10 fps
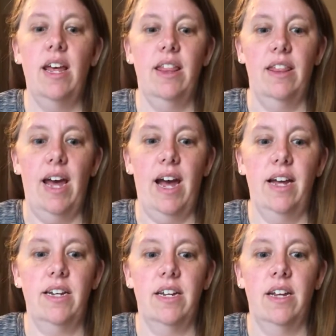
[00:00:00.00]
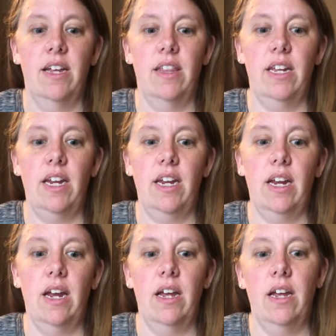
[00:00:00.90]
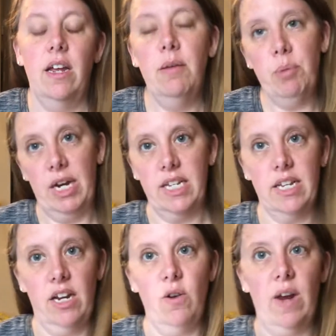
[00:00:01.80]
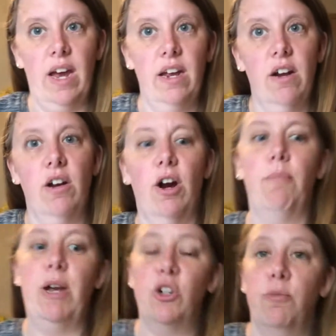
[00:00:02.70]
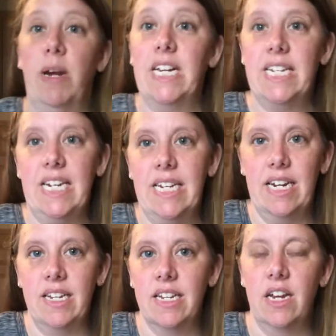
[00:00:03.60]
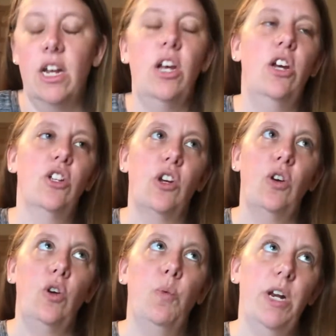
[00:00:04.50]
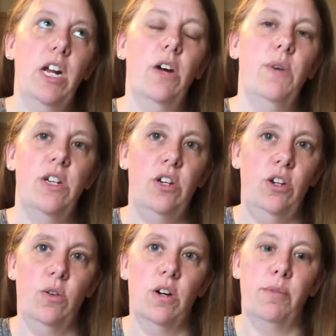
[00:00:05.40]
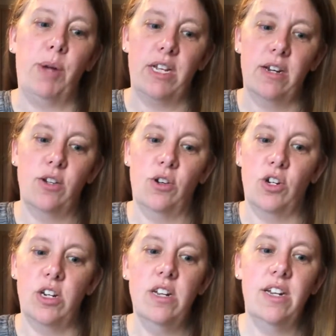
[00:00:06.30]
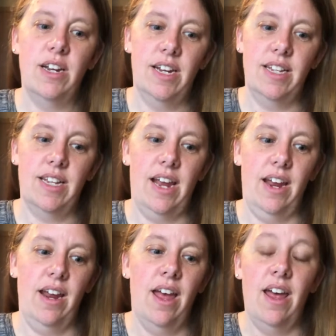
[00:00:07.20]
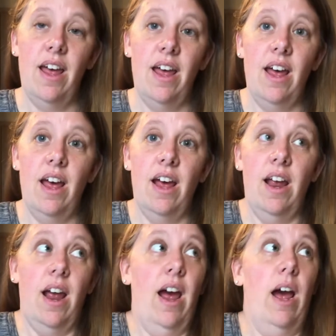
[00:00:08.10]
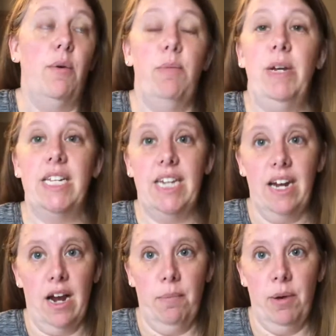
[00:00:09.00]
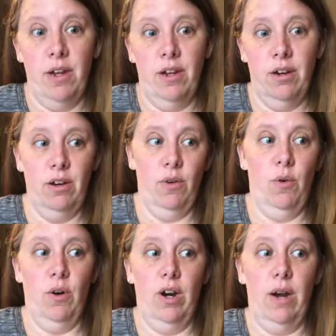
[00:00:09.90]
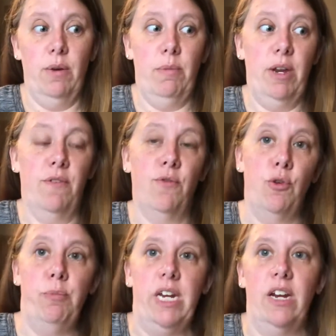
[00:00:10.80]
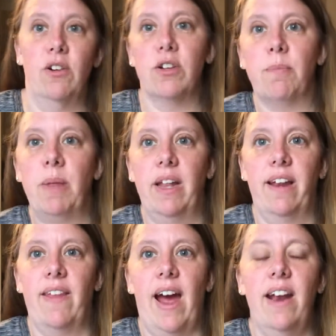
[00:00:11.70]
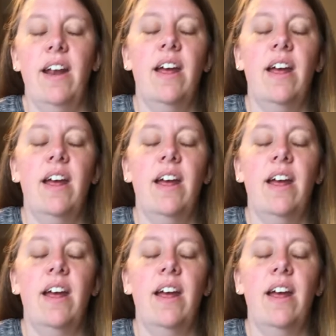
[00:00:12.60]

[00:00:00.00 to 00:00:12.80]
that the implants that you get are measured by cc's. So you wouldn't go into your plastic surgeon and say, I want to be a C cup, or I want to be a full B, or something like that.